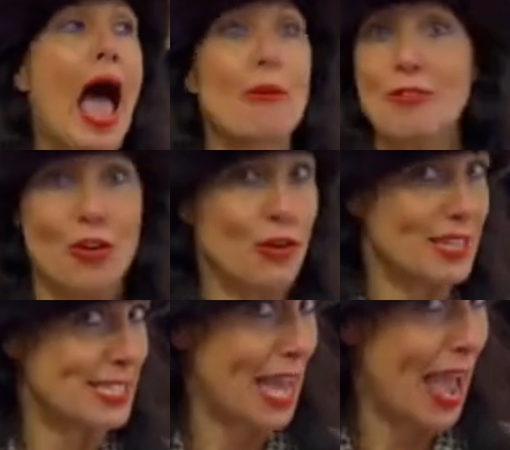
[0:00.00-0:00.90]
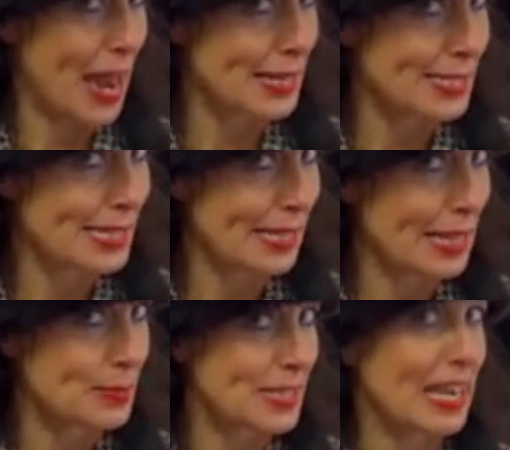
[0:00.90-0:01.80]
We've only 10
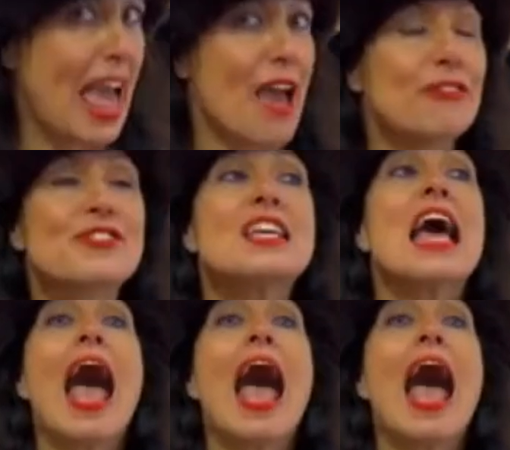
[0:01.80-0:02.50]
sleeves left.